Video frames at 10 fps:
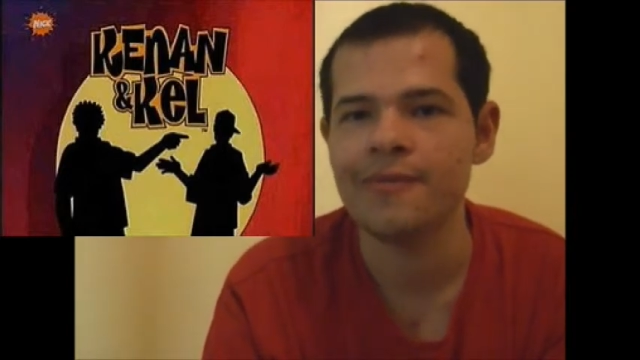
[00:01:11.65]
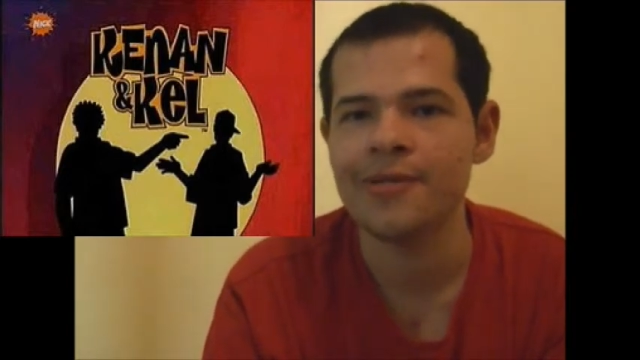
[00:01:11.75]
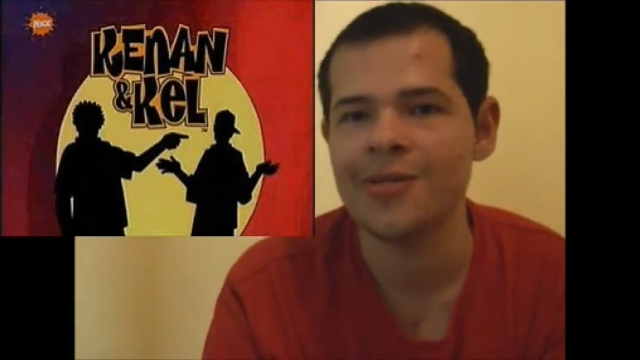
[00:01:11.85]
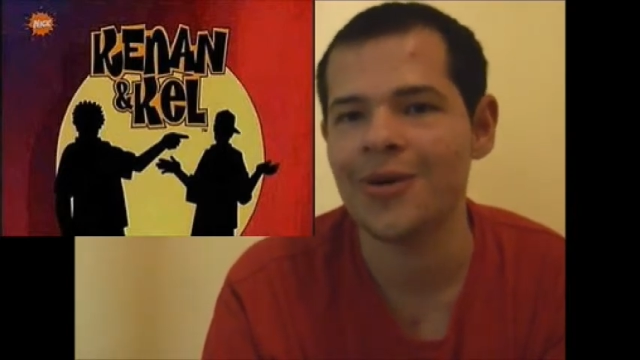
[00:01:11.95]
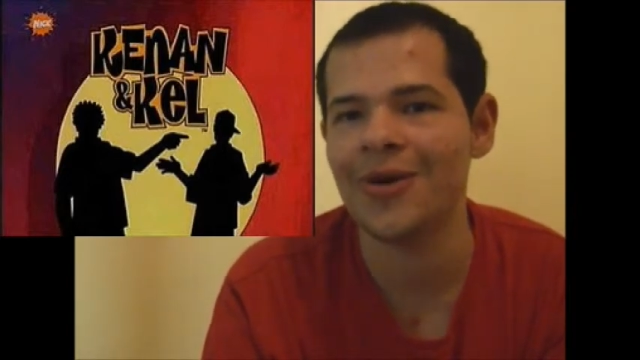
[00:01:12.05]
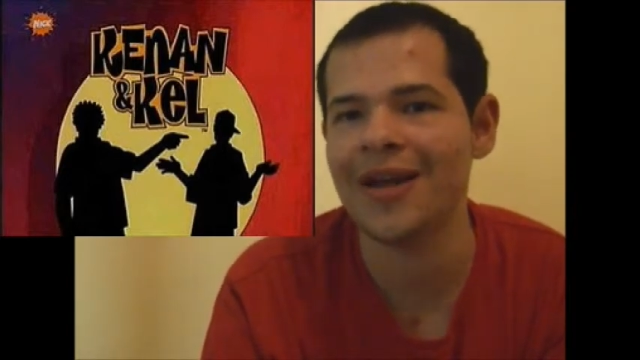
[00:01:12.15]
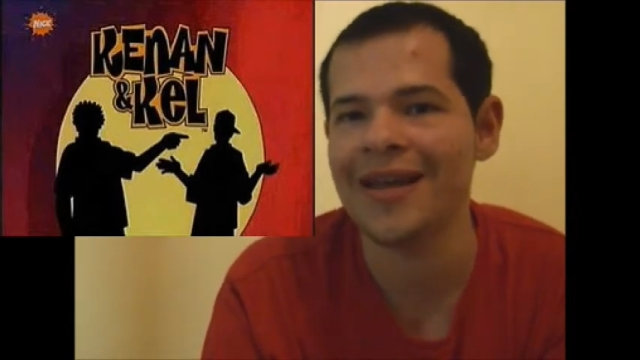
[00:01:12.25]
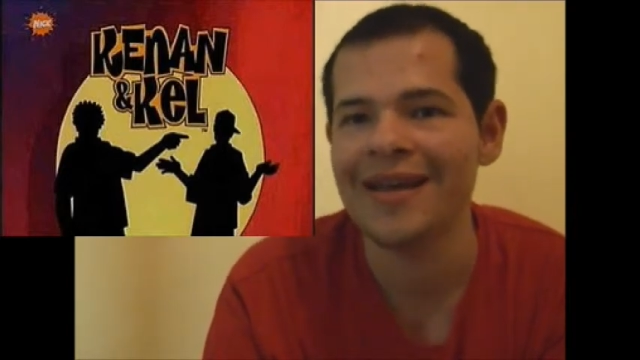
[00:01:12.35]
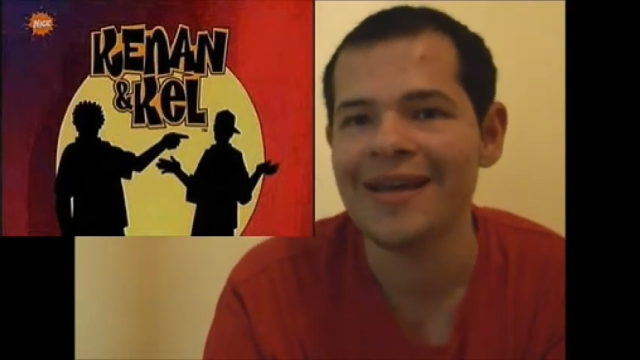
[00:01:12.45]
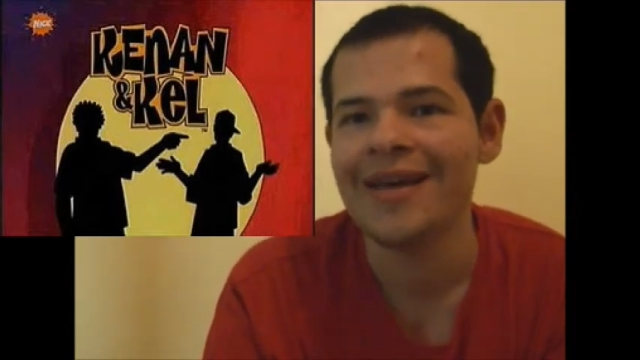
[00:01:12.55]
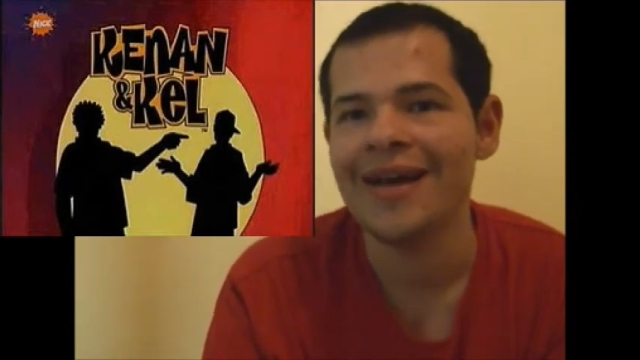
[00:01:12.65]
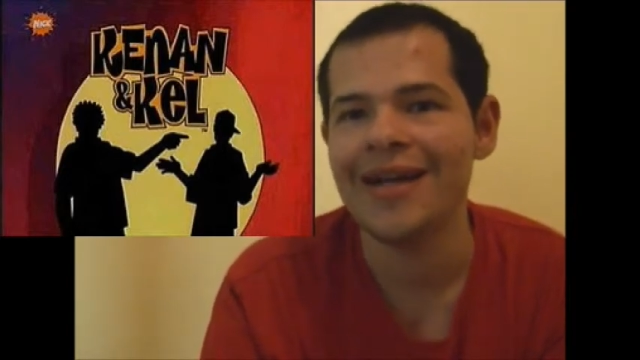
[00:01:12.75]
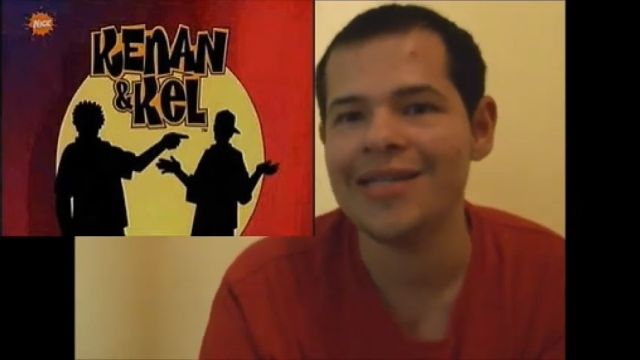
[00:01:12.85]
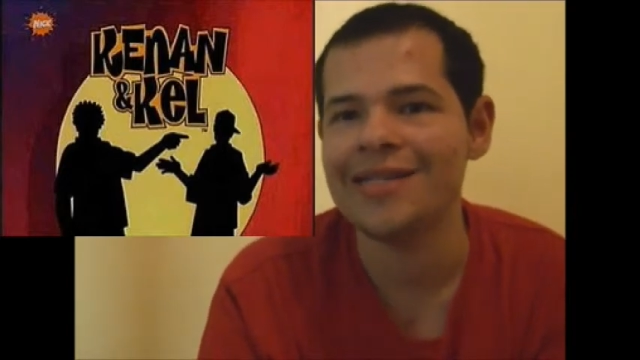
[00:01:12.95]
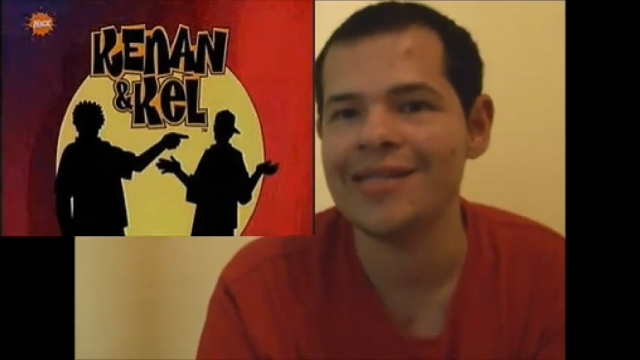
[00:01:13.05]
Sorry, I
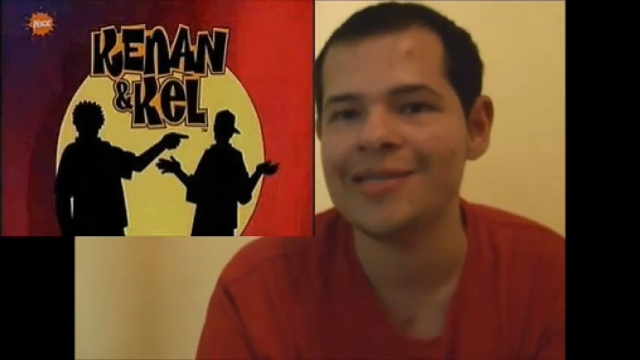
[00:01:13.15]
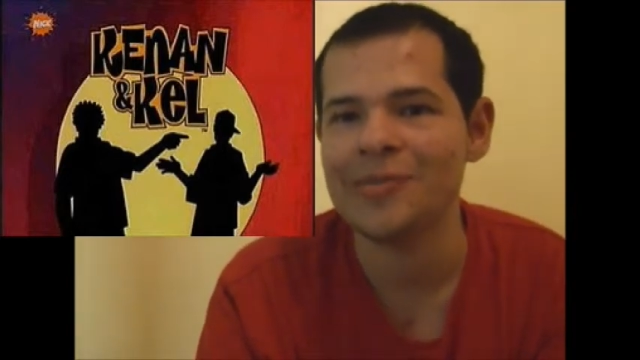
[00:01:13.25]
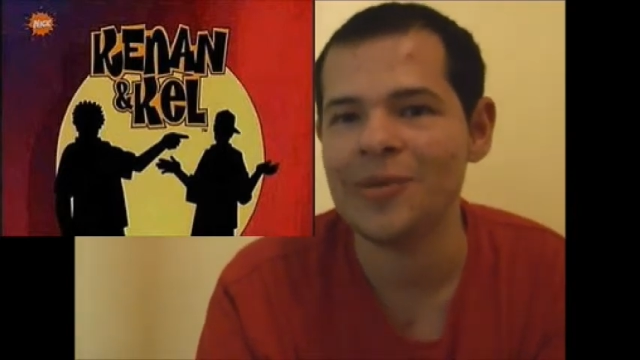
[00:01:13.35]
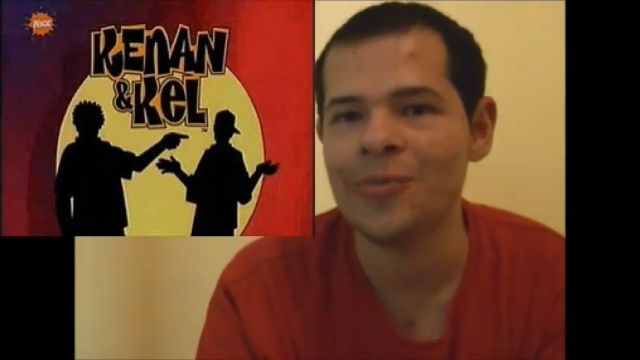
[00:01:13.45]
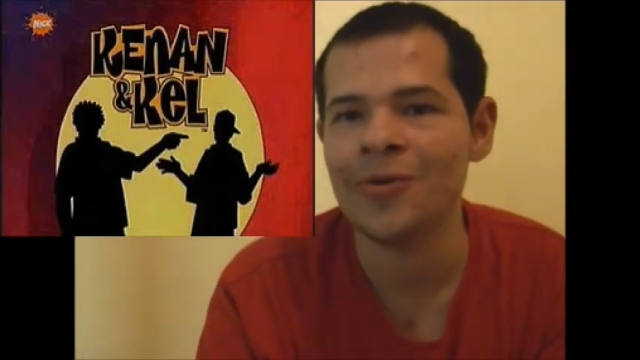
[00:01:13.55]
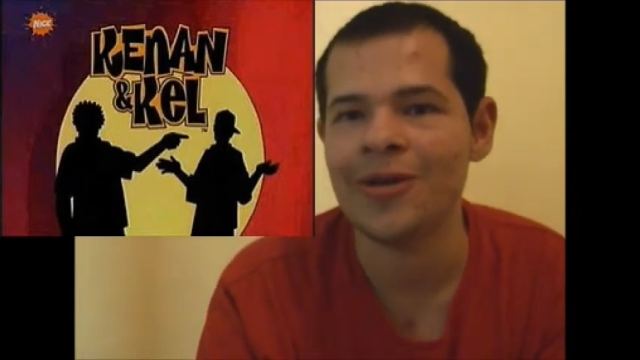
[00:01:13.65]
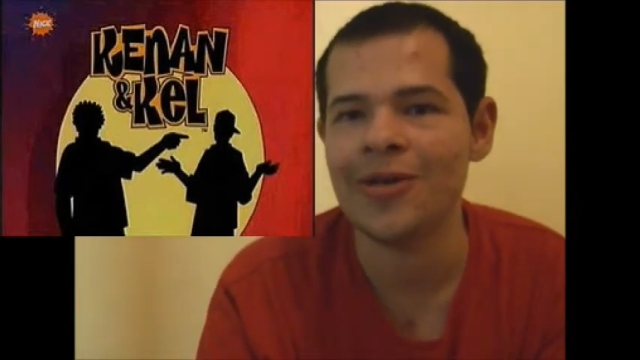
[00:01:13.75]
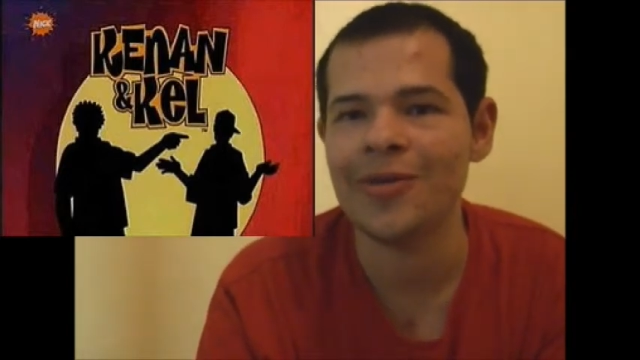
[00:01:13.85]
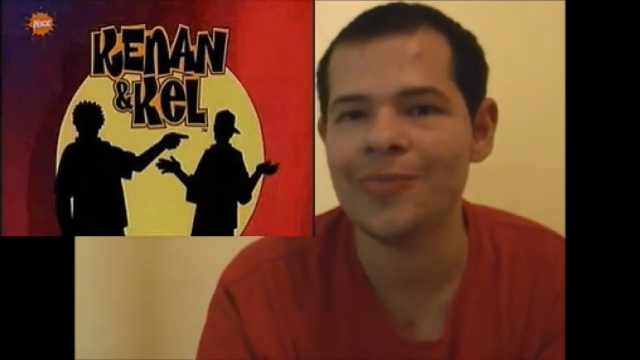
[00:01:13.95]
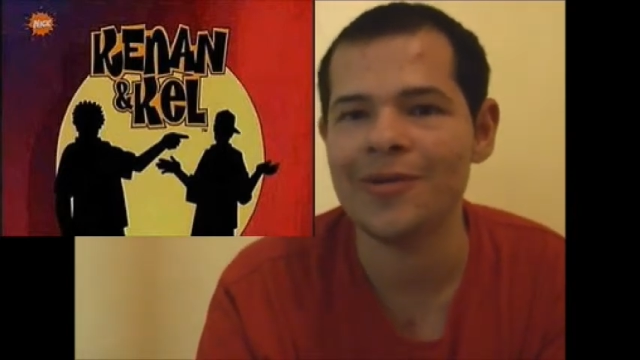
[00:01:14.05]
just think some people are cute,